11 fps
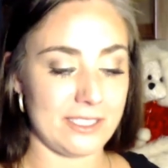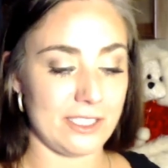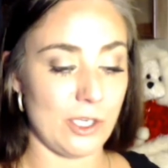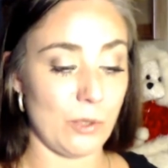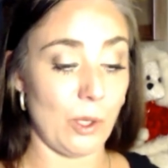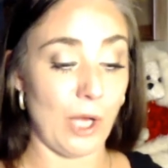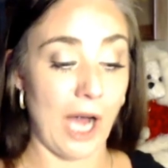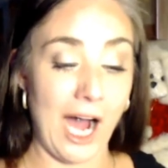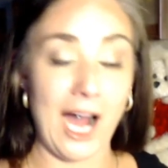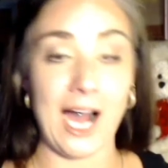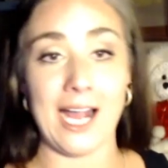you know, well,
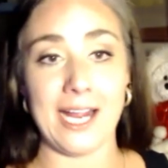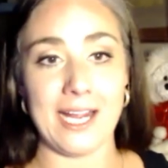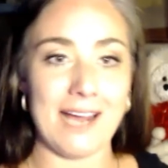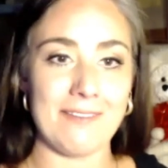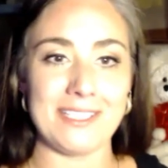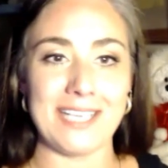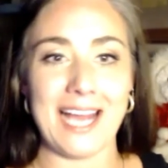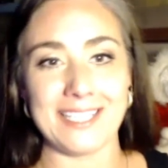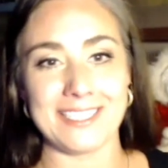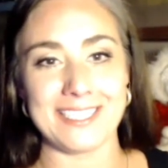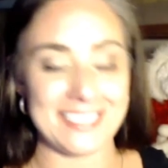I haven't
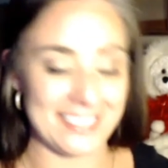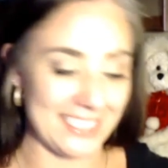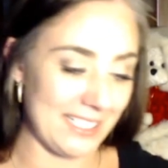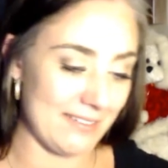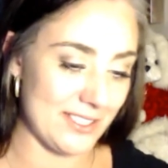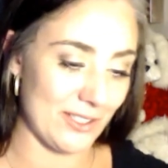had any slaves,